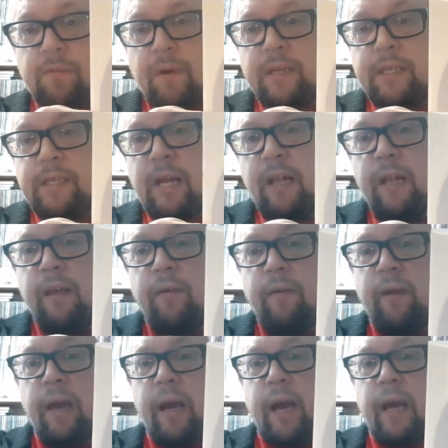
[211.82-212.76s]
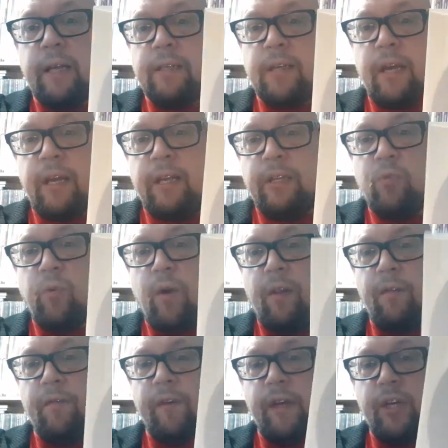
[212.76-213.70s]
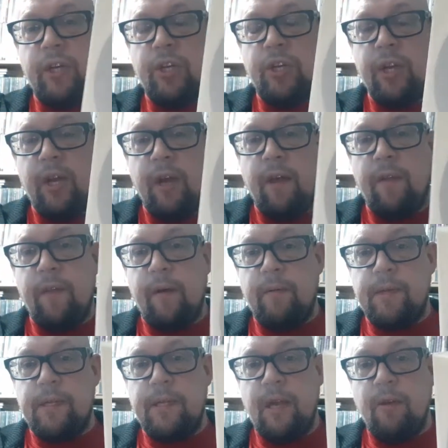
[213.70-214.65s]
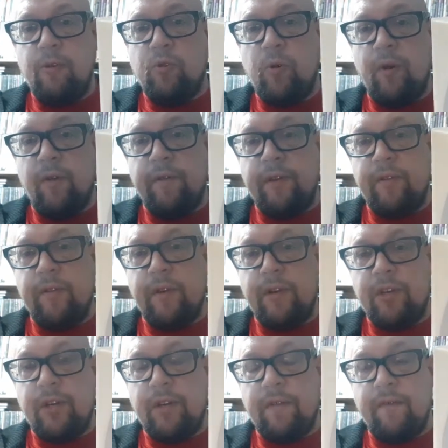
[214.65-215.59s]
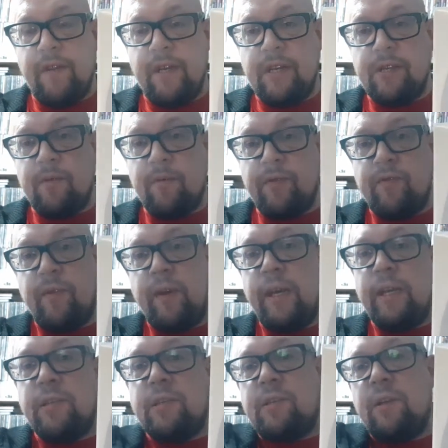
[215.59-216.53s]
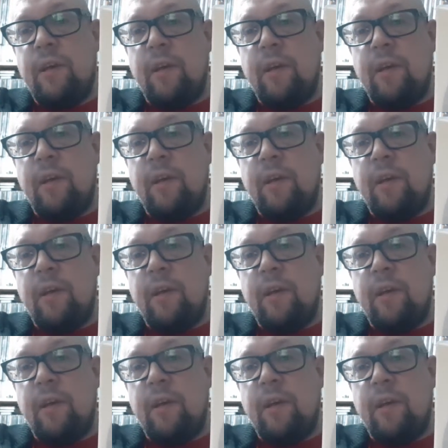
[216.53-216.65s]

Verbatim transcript: might tell you, as a 12 inch. There was no 12 inch version of this that was released